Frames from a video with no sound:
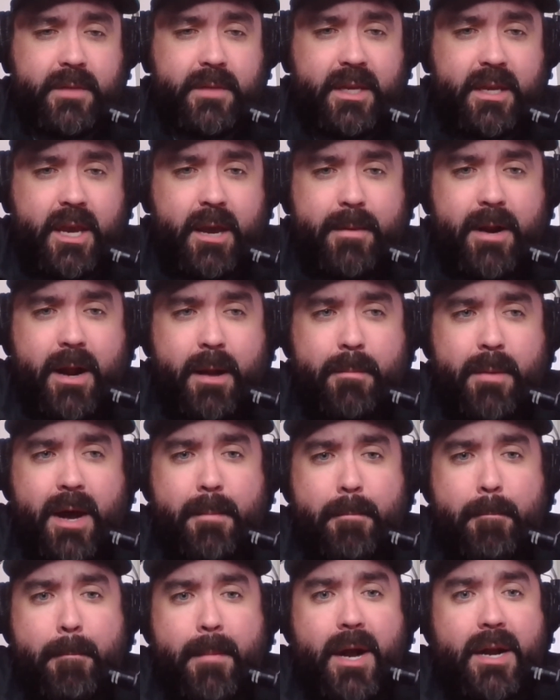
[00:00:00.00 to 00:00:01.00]
coming up
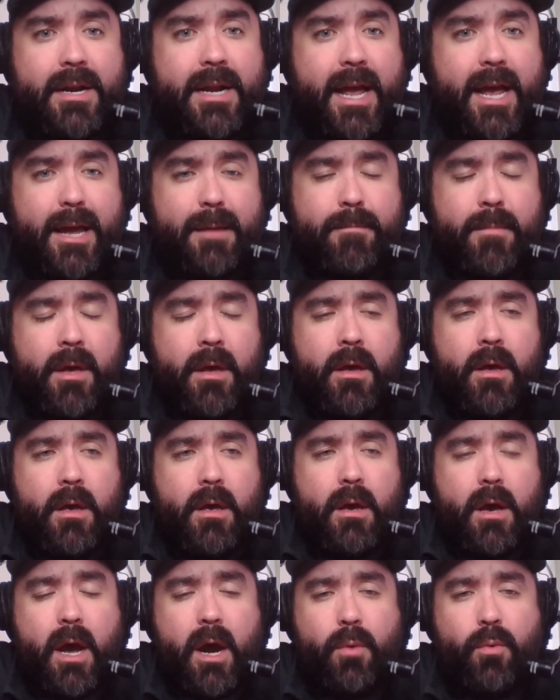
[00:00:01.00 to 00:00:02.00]
on Monday.
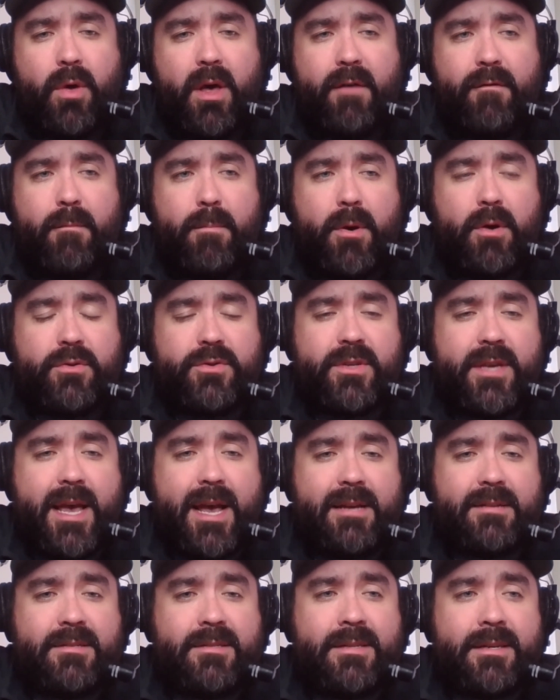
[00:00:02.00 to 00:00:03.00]
Uh, we'll have a
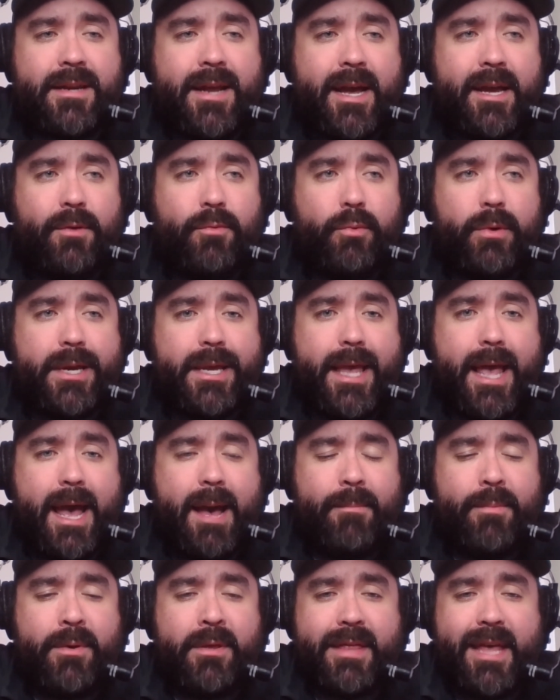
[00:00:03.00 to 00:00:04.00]
postcast tonight
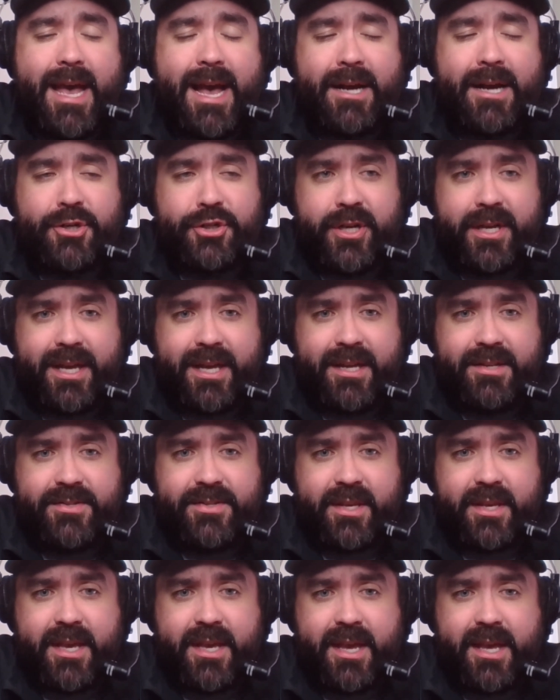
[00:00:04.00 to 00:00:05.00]
recapping the action against
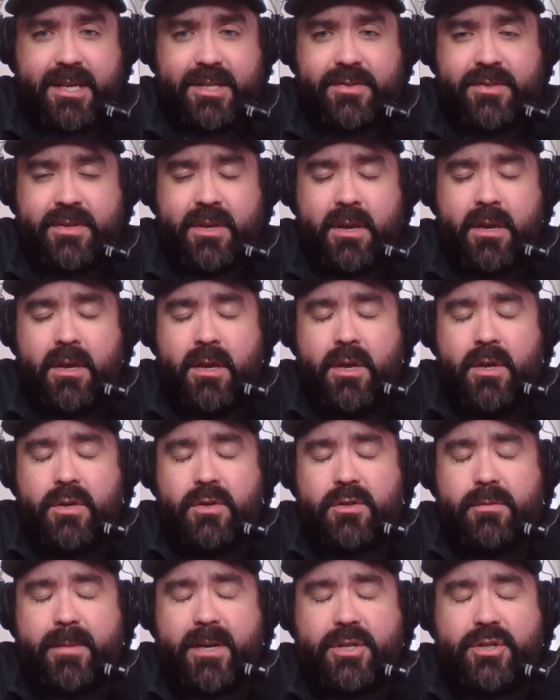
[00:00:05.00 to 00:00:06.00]
the Kings,
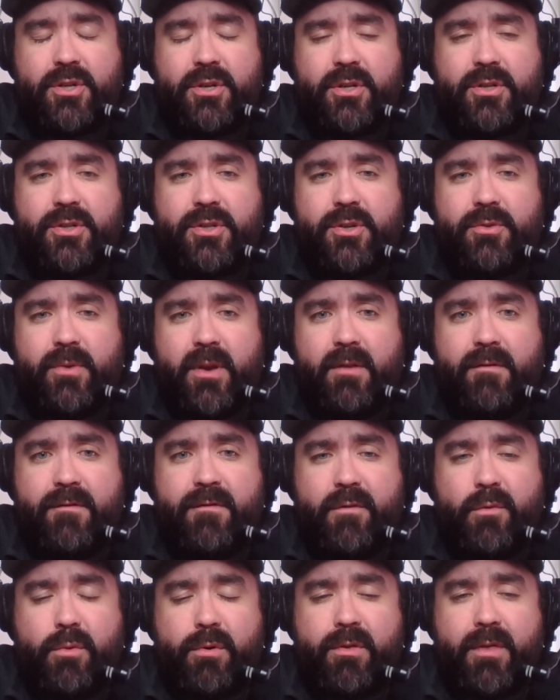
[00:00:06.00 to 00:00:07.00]
so make sure to tune in
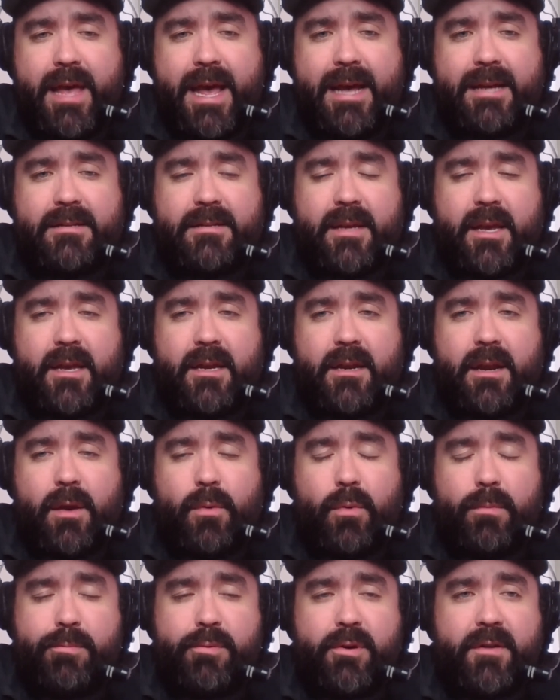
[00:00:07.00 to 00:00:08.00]
for that, and uh,
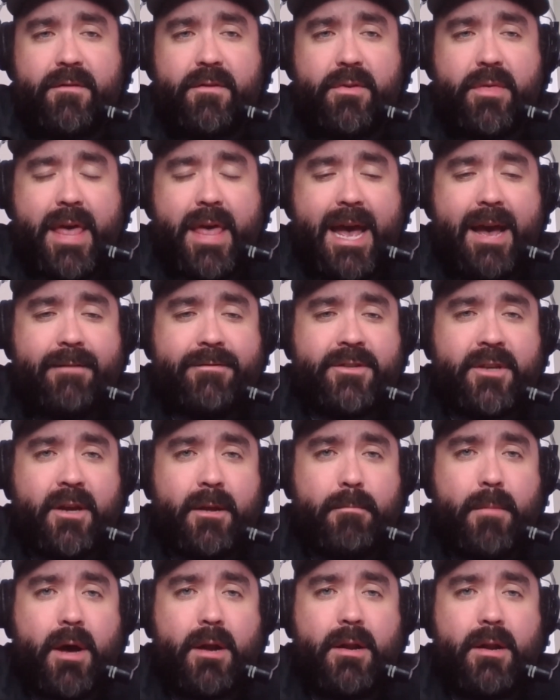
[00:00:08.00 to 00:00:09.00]
we'll preview the Avs
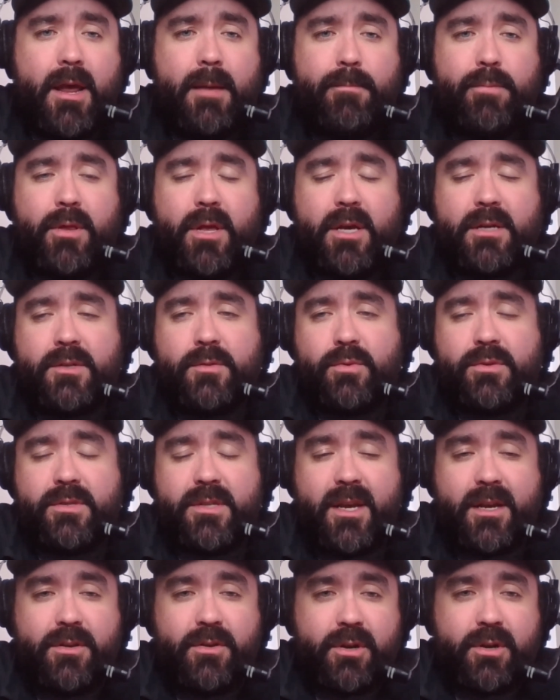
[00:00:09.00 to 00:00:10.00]
on Monday. Plus, we'll
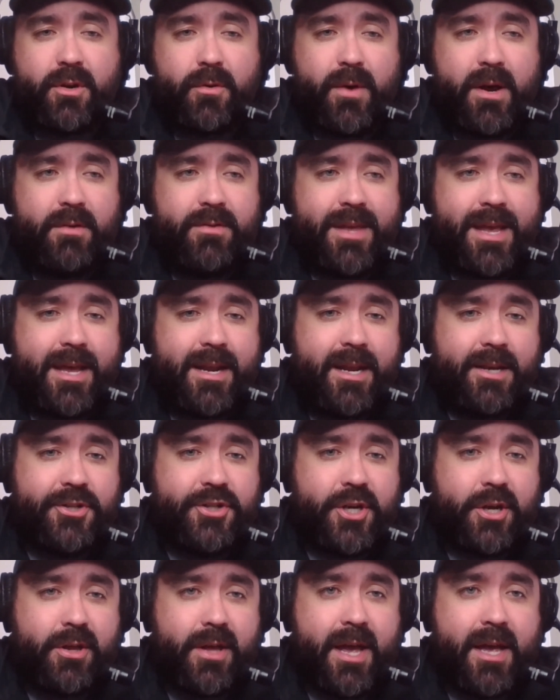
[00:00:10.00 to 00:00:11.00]
take a look around the N H
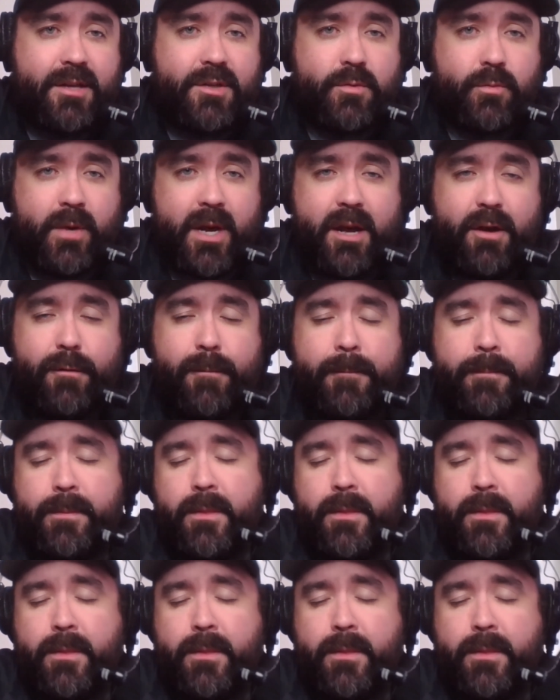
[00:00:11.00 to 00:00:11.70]
L as well.